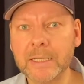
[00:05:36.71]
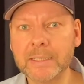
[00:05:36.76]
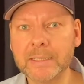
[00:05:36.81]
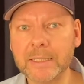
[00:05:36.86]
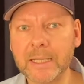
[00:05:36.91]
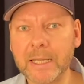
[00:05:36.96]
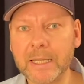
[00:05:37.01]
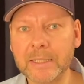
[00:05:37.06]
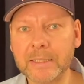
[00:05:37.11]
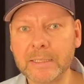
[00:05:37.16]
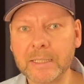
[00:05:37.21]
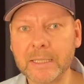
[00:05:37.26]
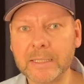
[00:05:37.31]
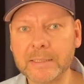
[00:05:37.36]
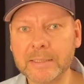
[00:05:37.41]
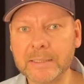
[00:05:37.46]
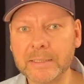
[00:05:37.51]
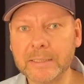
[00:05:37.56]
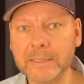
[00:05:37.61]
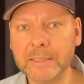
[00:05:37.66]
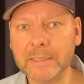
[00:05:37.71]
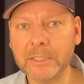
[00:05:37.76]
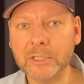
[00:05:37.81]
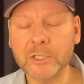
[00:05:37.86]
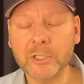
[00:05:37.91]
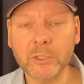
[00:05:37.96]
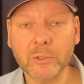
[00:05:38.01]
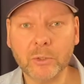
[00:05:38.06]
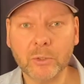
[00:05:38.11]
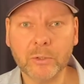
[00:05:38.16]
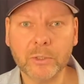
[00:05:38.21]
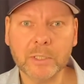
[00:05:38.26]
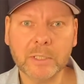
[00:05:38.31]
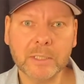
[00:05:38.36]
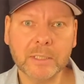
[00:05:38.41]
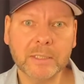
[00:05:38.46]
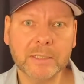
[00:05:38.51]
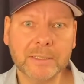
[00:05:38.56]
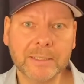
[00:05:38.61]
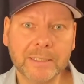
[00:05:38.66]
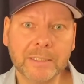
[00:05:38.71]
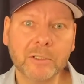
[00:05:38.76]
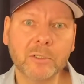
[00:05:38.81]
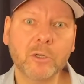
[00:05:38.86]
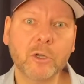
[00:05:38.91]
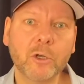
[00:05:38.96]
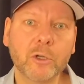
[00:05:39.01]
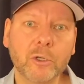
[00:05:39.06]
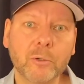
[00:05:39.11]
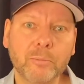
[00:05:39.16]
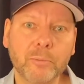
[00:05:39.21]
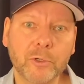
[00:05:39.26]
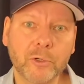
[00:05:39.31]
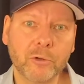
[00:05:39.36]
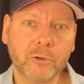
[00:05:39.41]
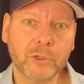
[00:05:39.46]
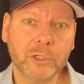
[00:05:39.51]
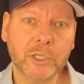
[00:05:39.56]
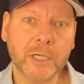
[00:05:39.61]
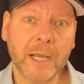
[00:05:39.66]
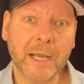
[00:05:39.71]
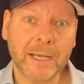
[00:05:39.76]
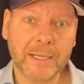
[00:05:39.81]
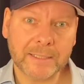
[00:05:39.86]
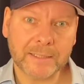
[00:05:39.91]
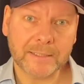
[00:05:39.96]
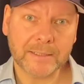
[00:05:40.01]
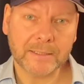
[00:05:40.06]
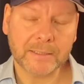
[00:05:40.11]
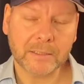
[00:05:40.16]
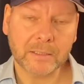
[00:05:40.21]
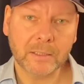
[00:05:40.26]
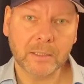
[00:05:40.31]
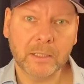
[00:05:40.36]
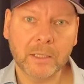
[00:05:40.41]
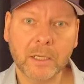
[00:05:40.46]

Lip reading: that the source did not approach us.